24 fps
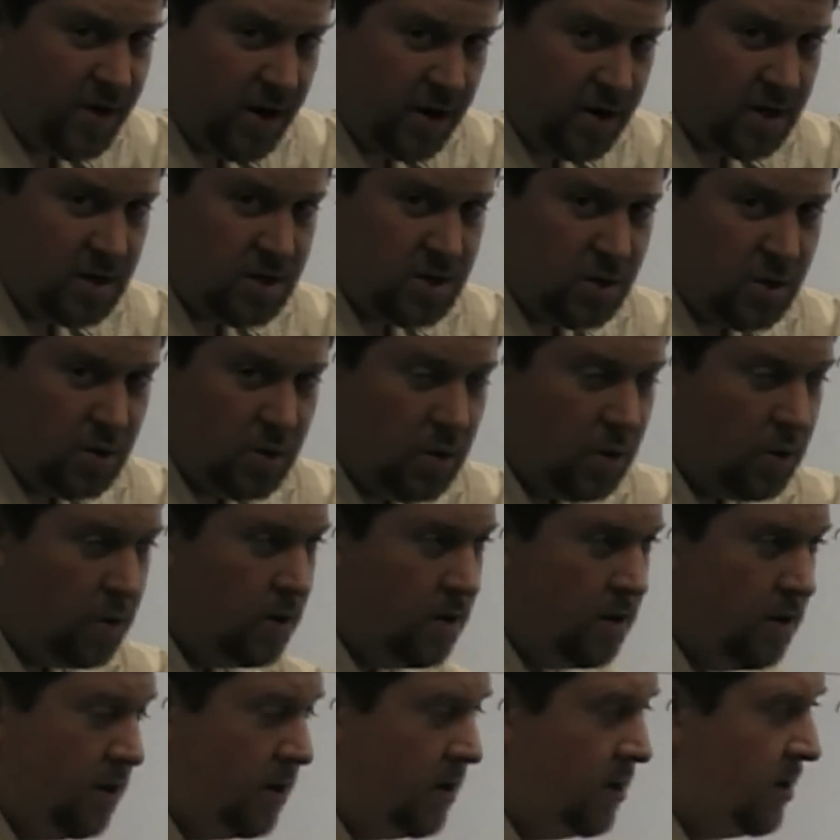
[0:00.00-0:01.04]
32
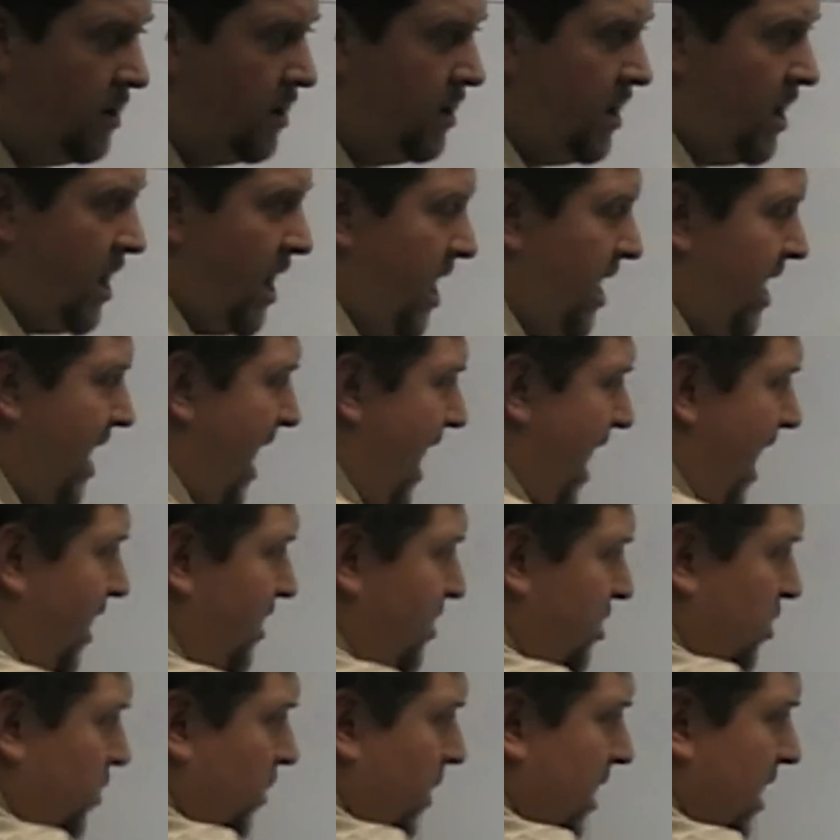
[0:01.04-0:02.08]
and
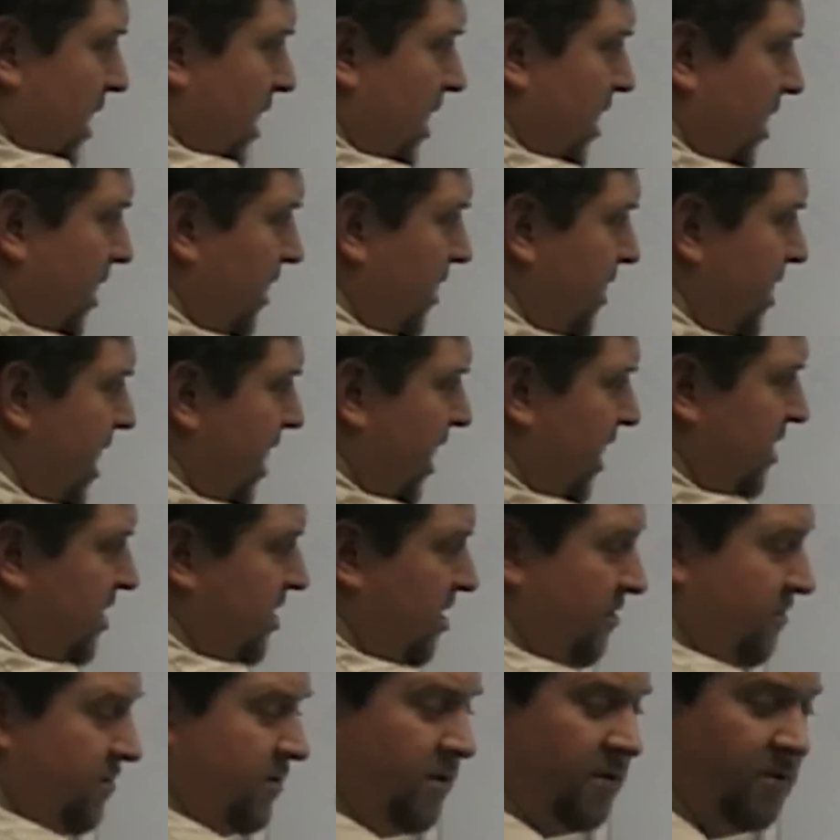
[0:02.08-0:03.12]
add to a
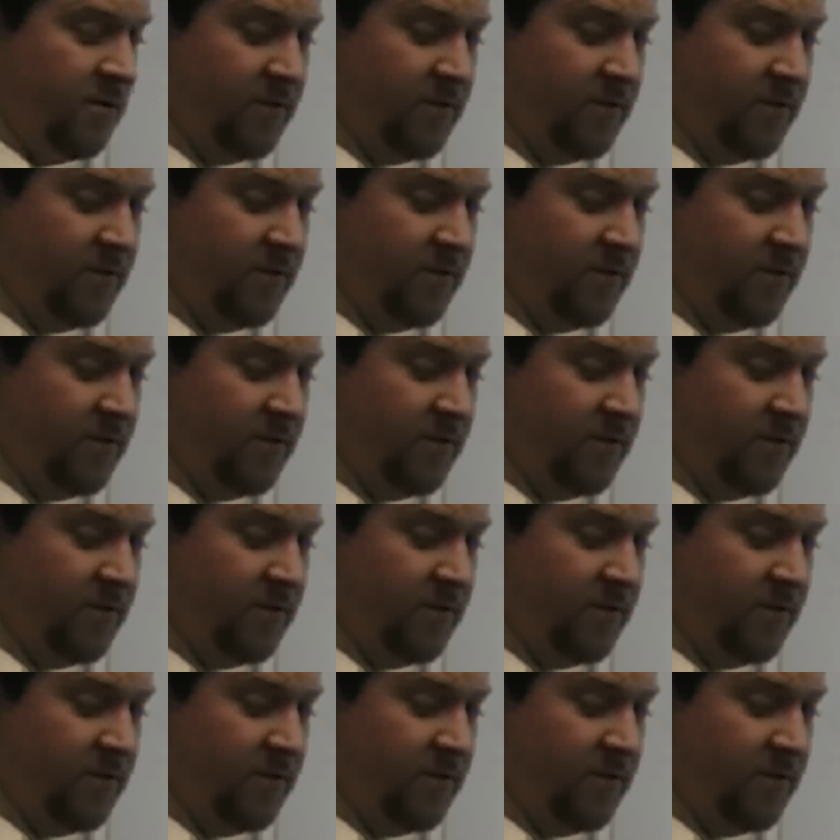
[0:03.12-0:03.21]
negative